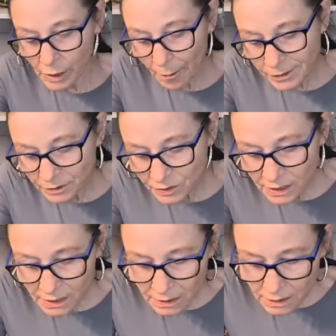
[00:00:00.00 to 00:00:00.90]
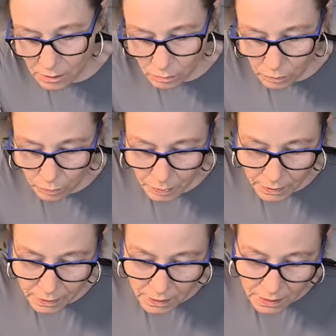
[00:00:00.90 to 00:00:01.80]
I'm going to stand this one up
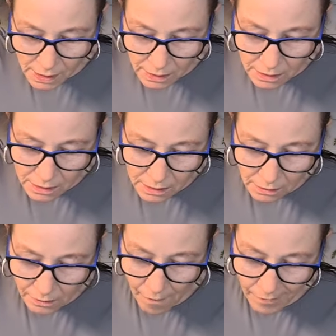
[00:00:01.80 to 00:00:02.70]
in the centre